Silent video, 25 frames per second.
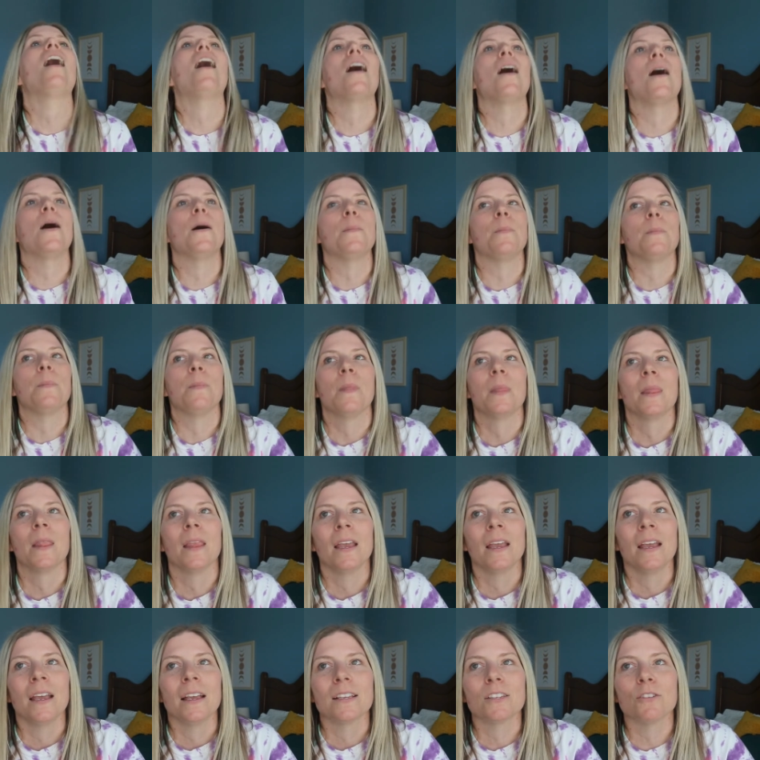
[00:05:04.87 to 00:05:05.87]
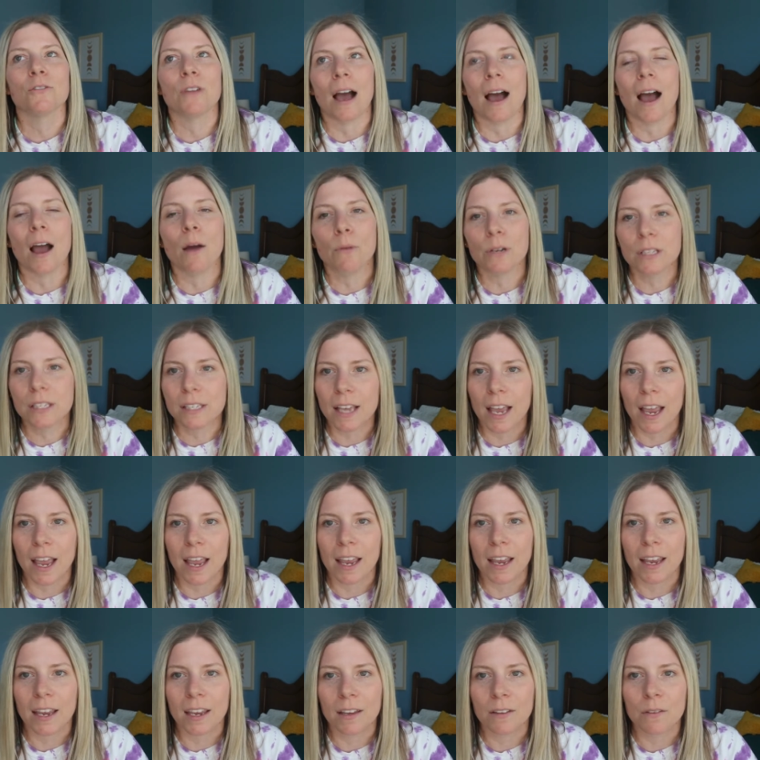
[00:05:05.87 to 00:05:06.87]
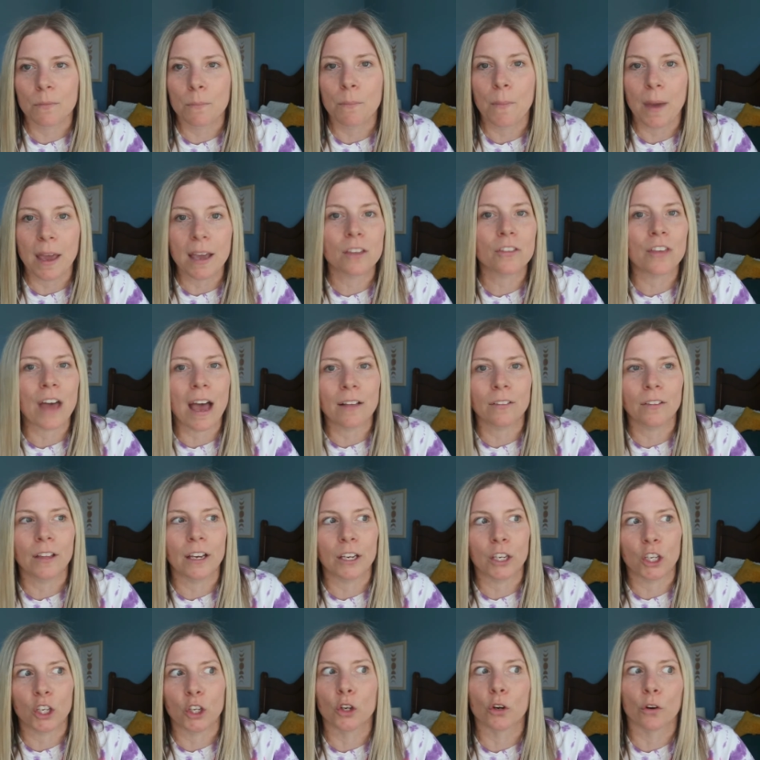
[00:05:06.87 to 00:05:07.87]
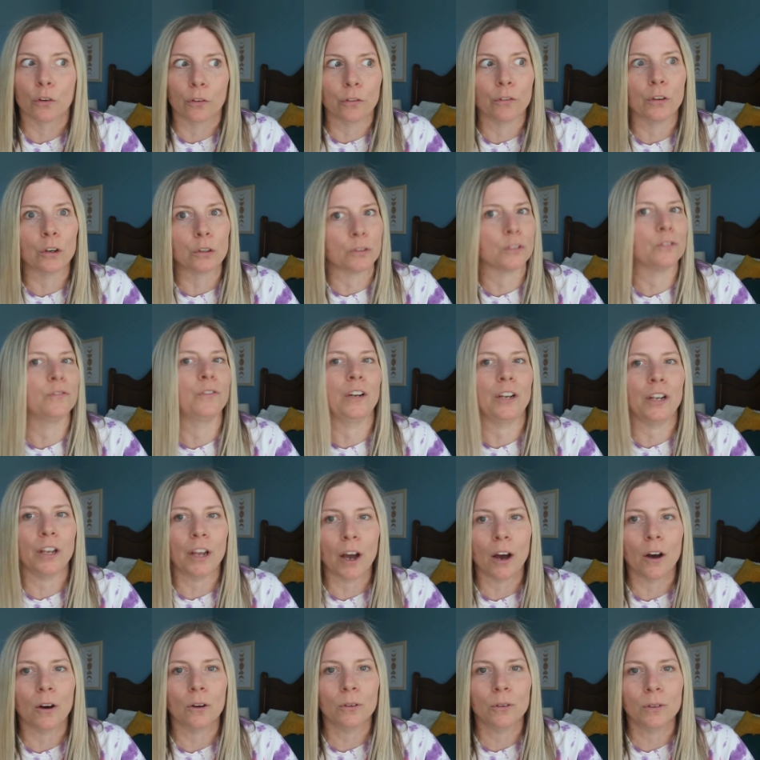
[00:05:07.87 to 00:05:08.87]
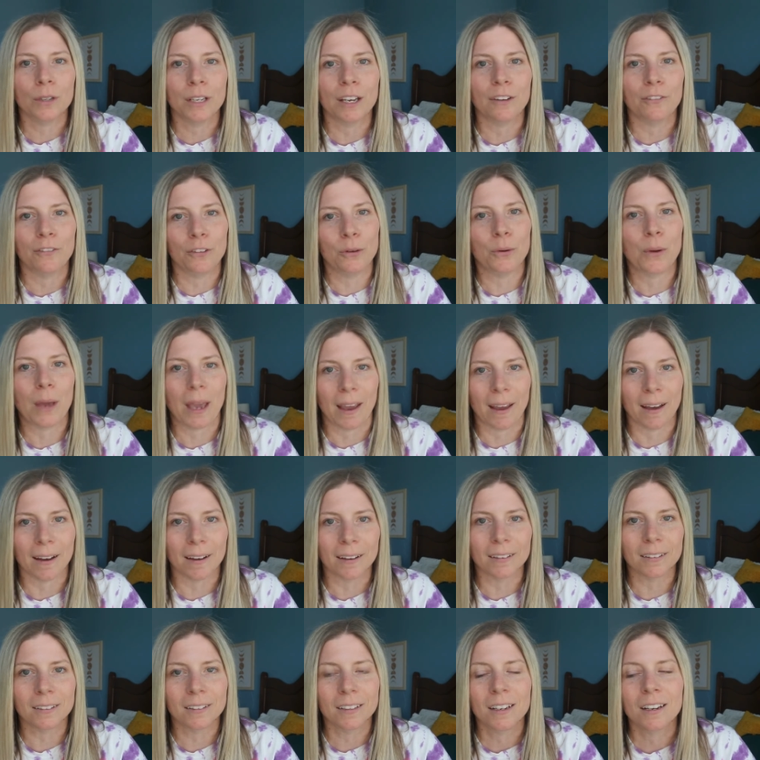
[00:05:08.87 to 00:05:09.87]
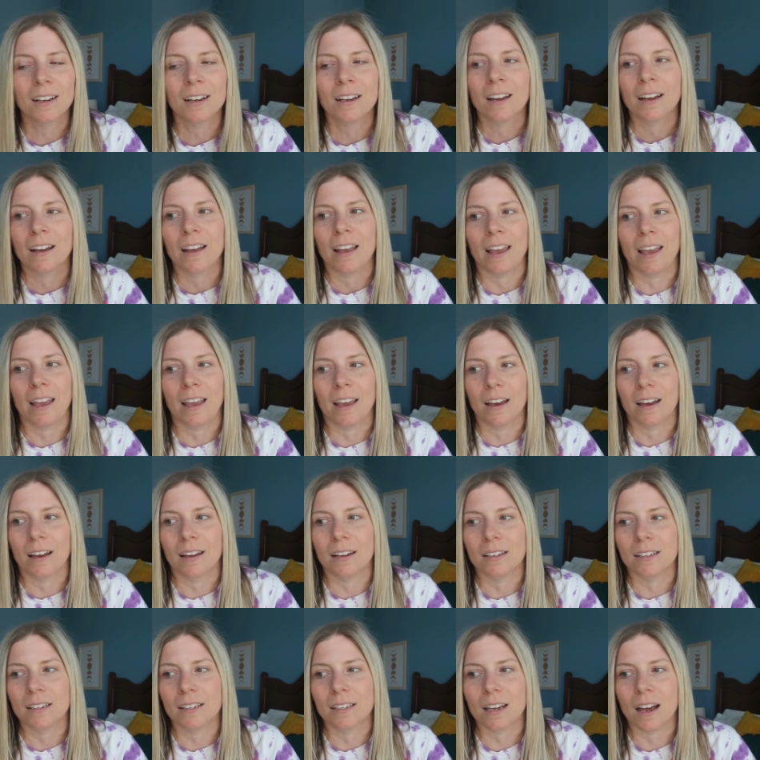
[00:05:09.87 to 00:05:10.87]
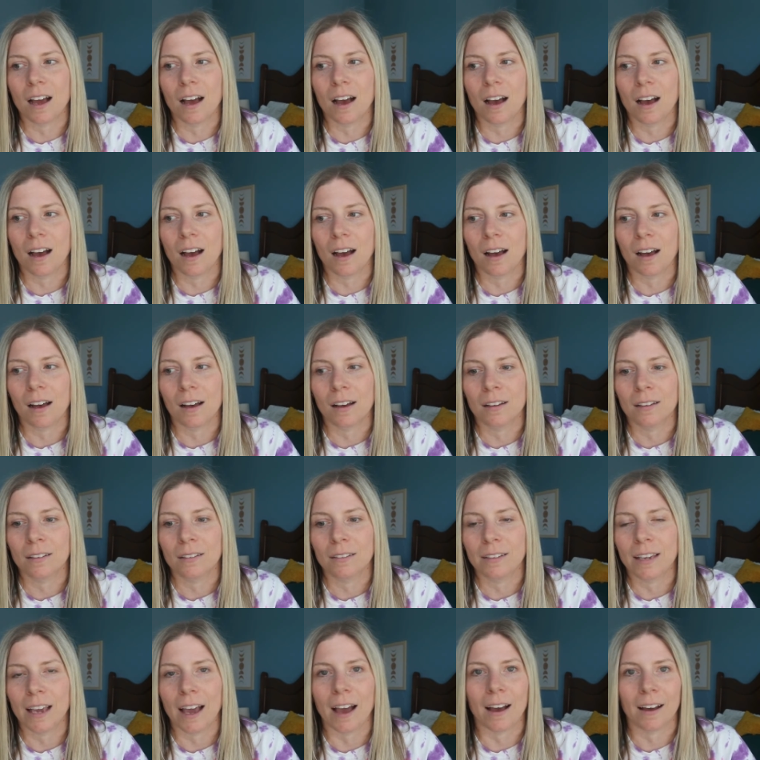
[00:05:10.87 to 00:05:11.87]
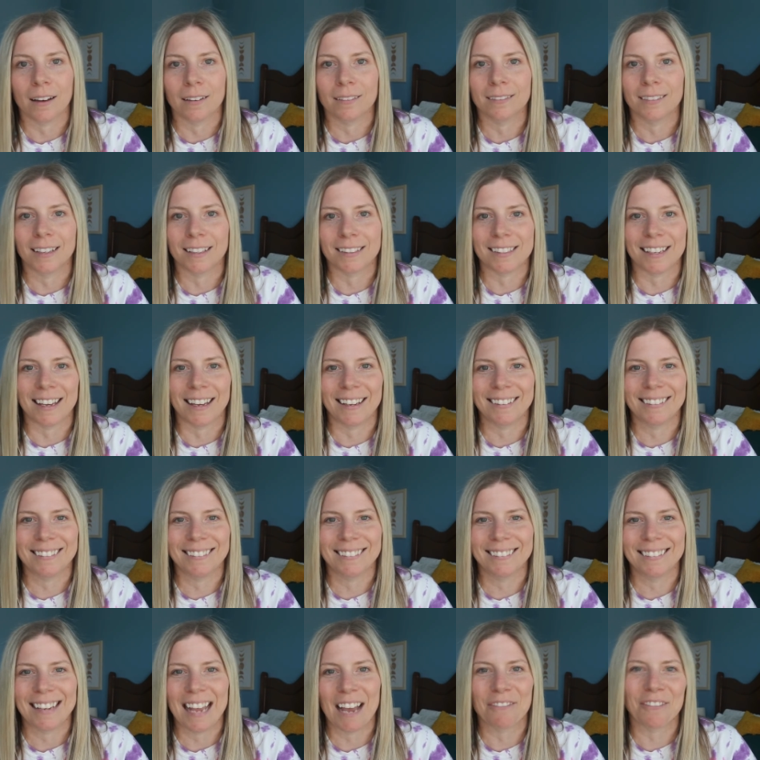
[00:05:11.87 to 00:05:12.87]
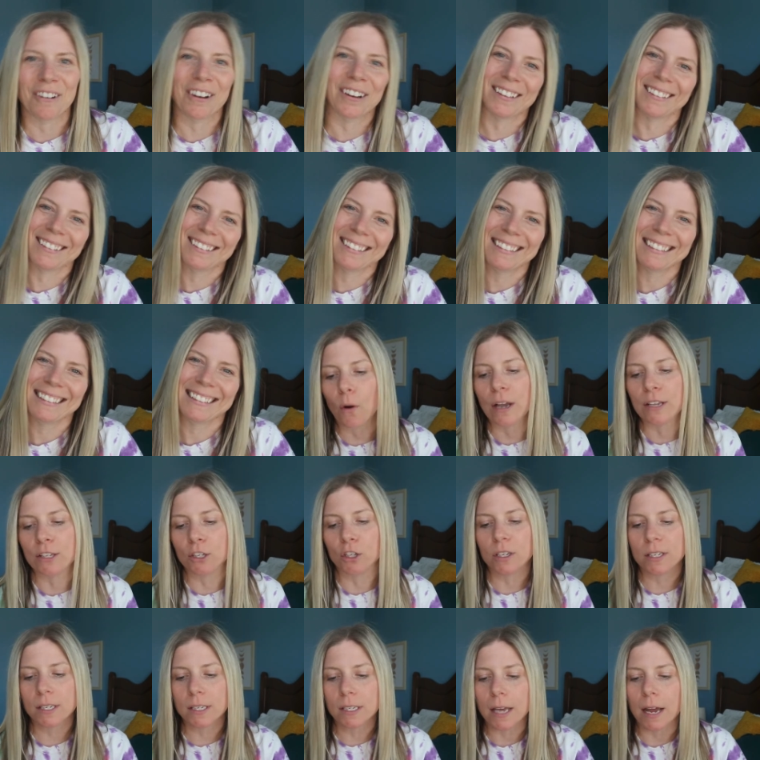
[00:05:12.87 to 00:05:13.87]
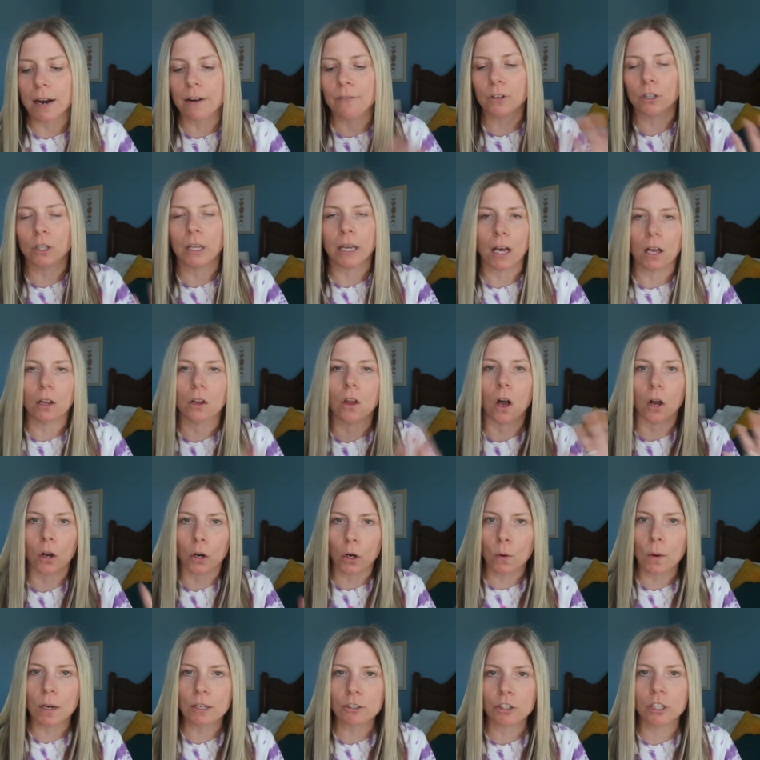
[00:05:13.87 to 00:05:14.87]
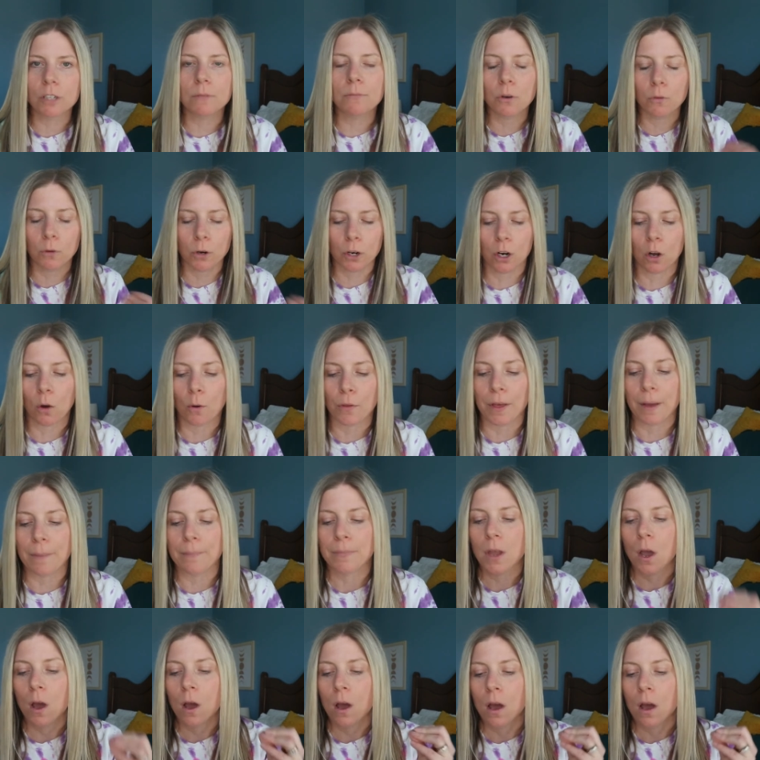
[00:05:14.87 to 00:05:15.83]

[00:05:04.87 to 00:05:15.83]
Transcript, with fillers: um, so yeah, I would say make that like your first video if you can. And uh, yeah, that's it. Have fun. Okay, so this is kind of a, like a longer question, but we're gonna go with it.